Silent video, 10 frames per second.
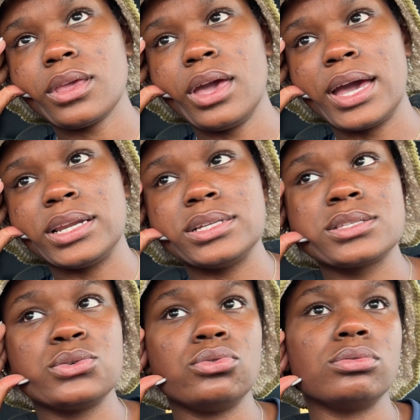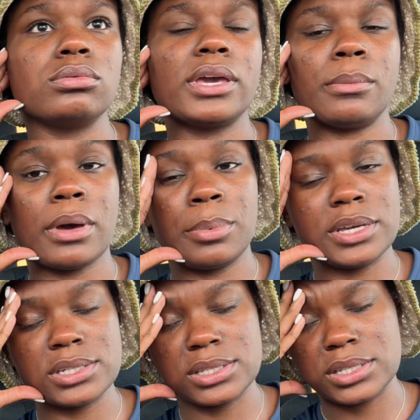i need to get my
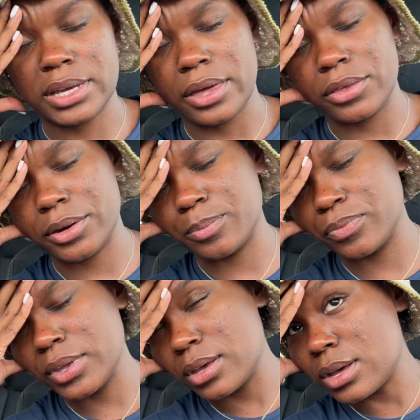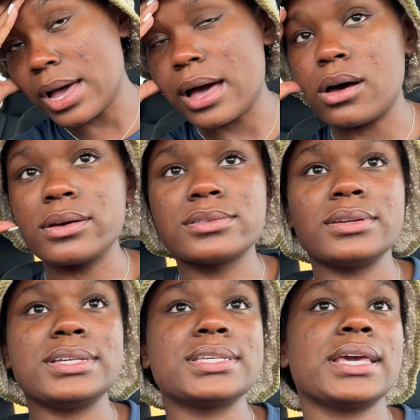patience together i also
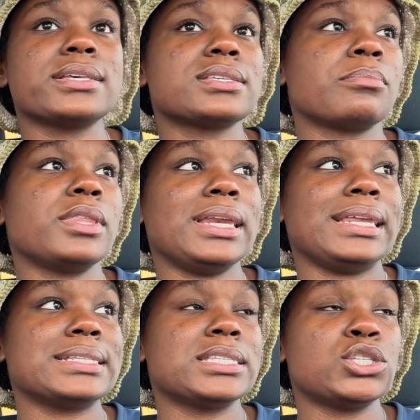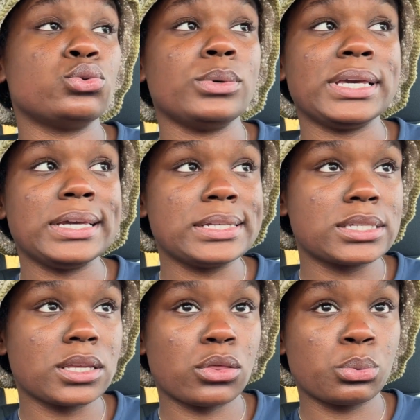need to get something to
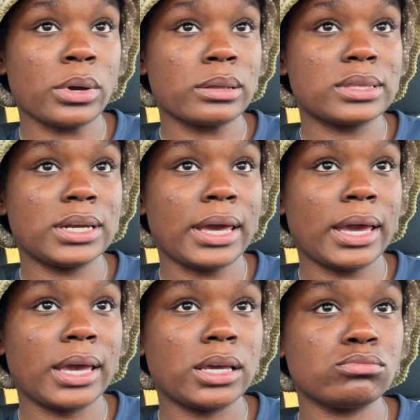eat throughout the day